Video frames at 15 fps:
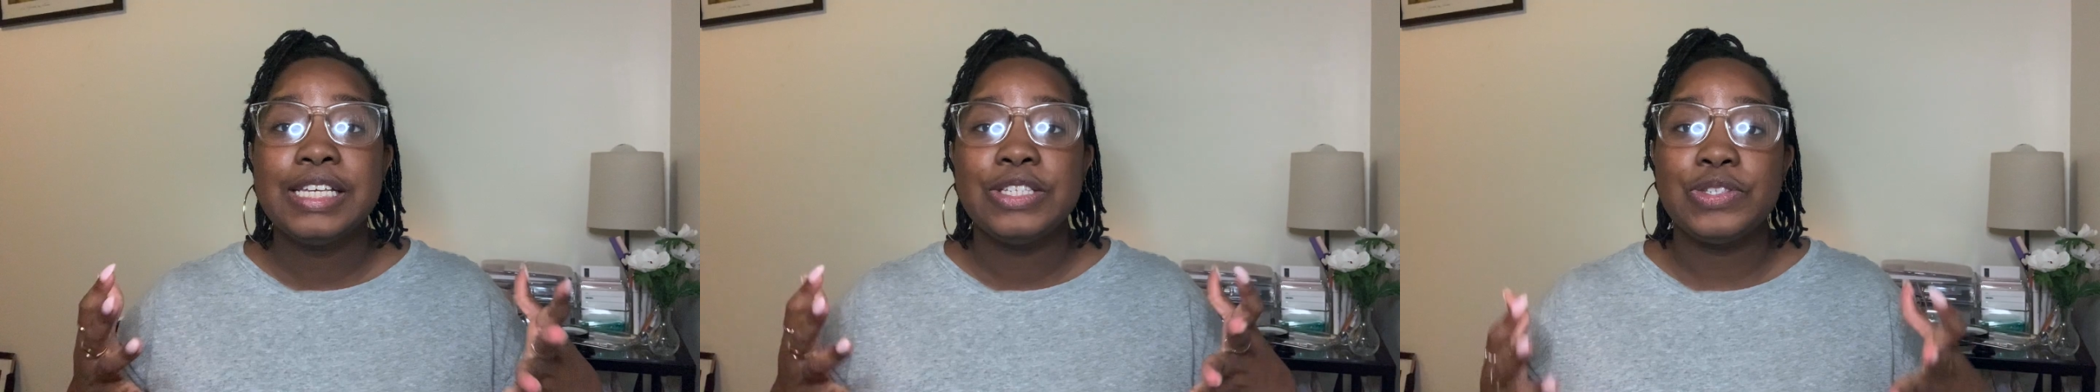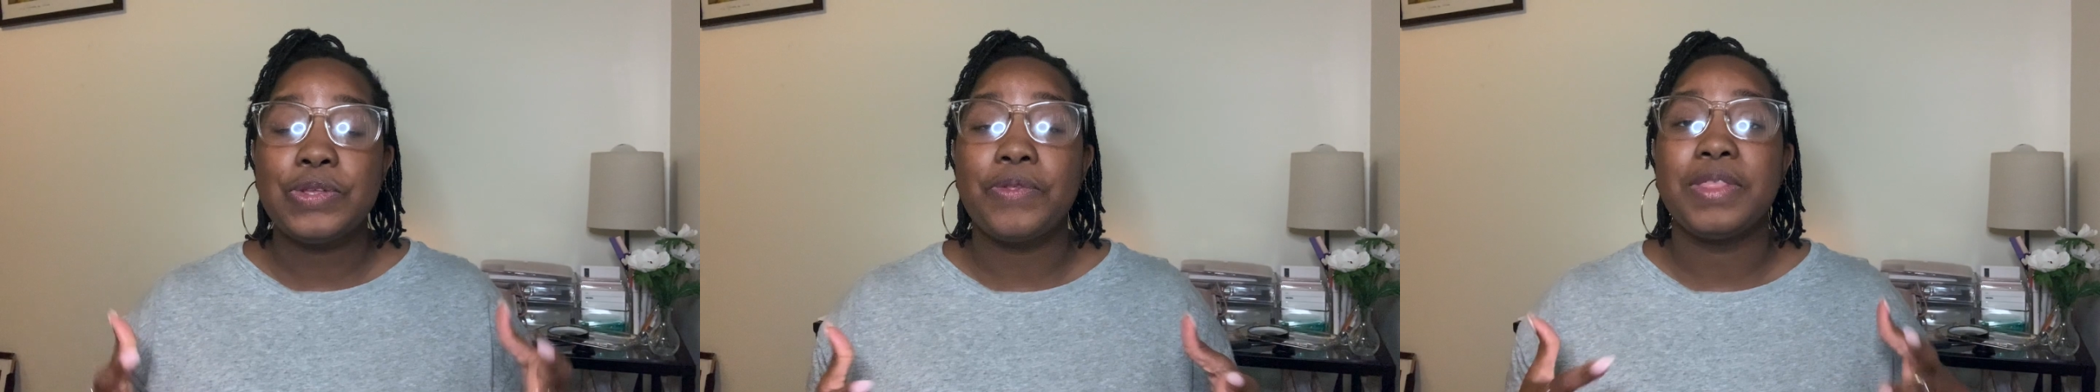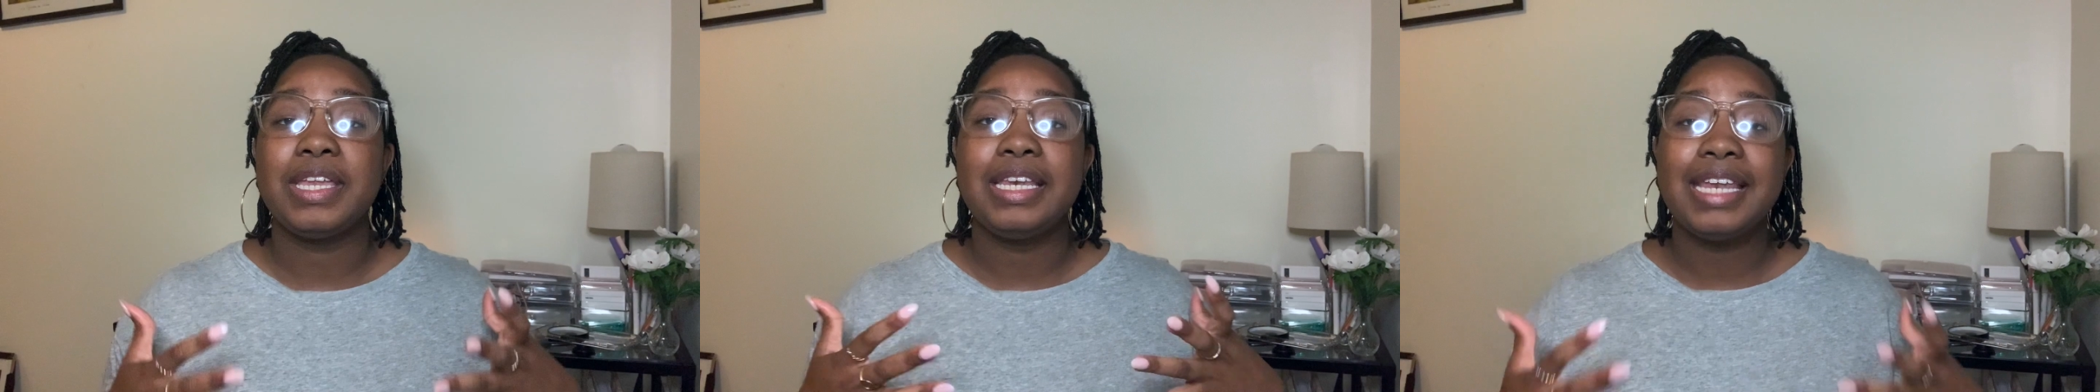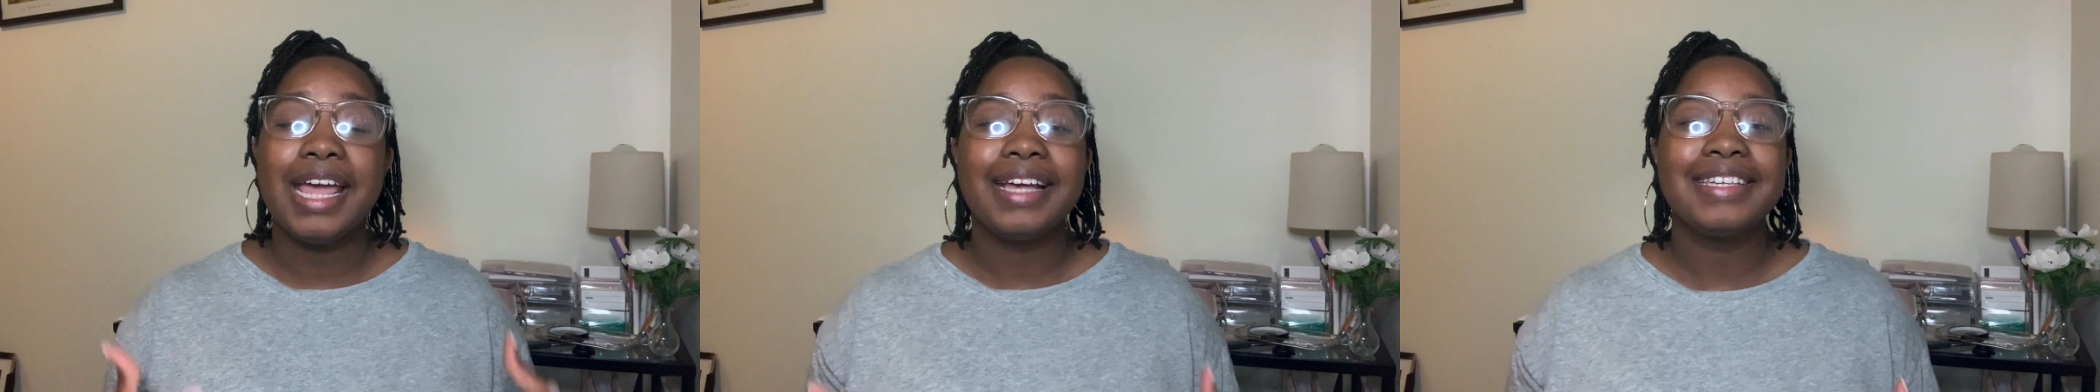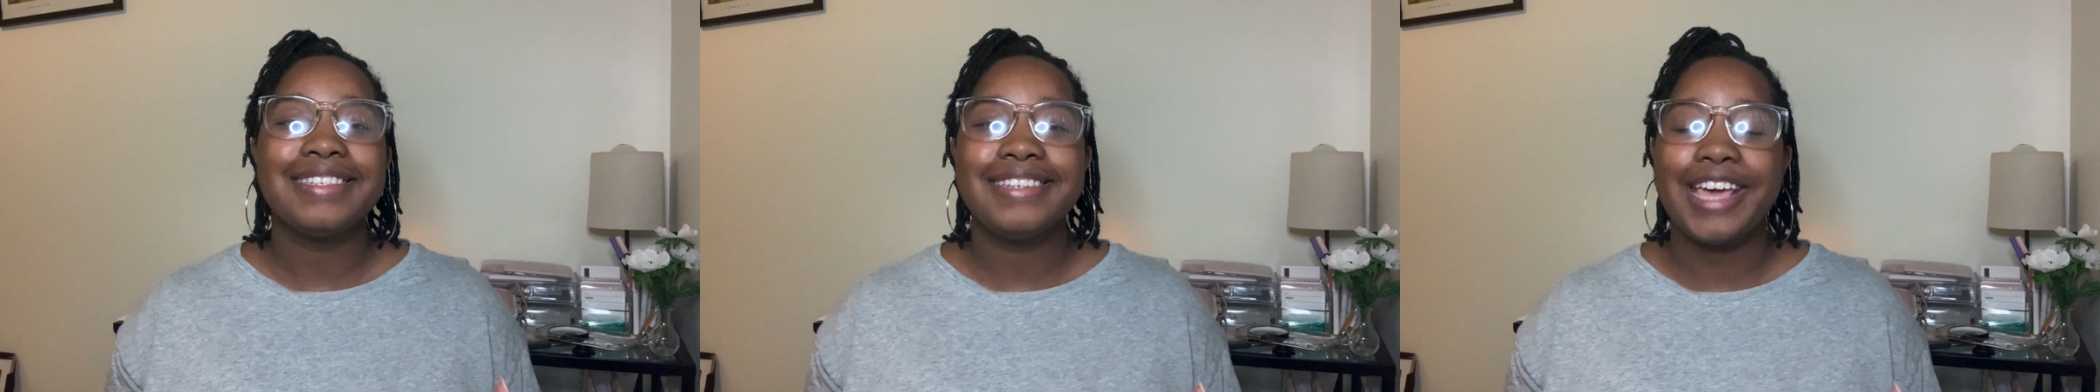So the
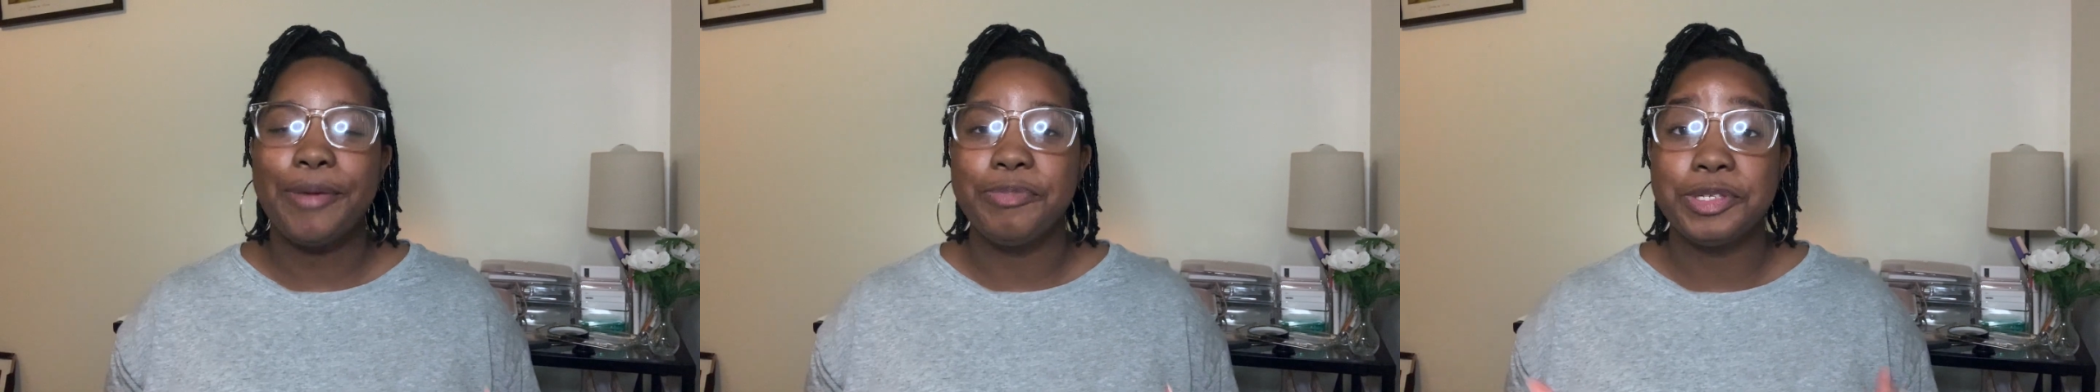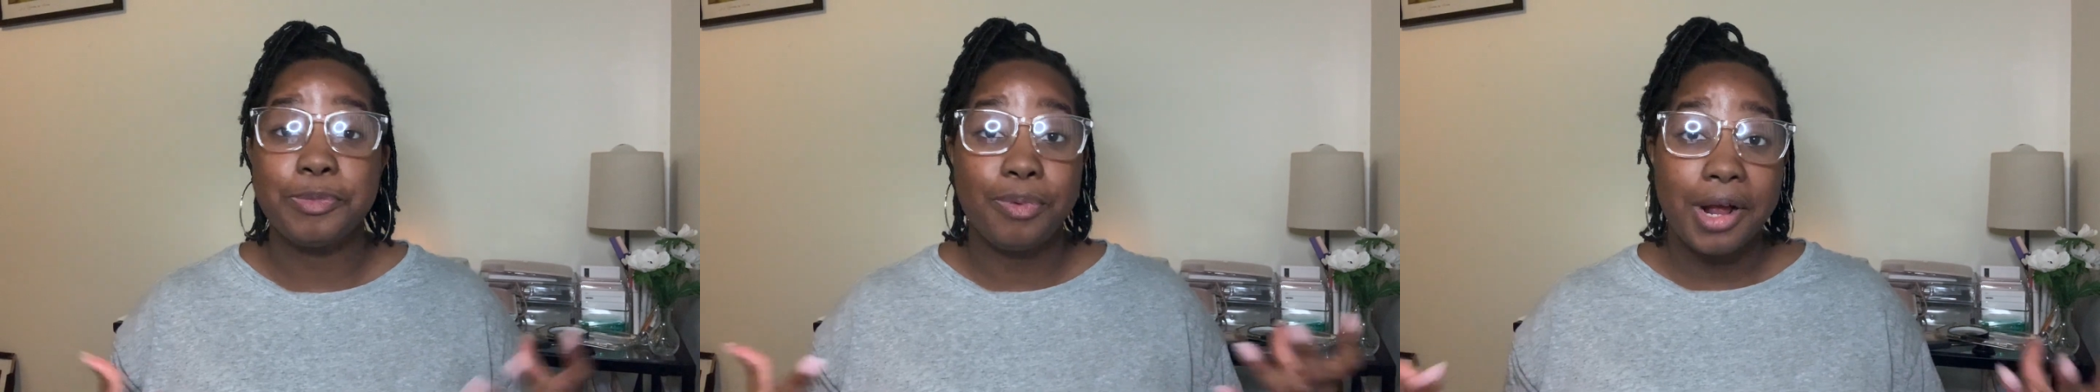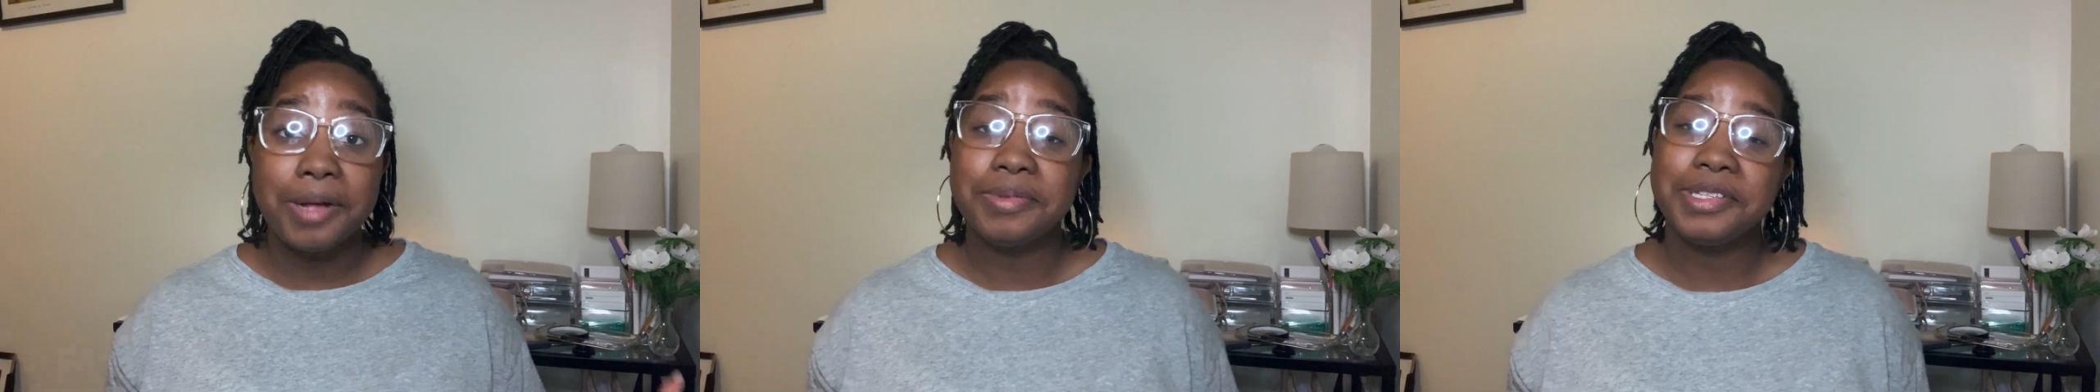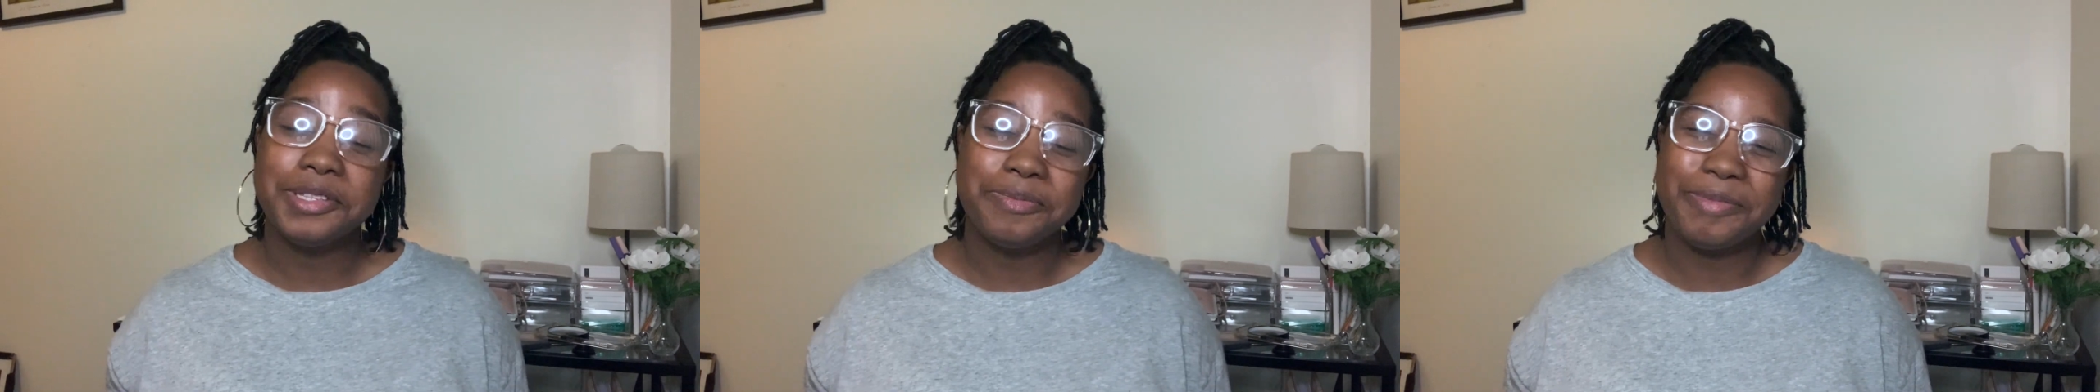next step is probably the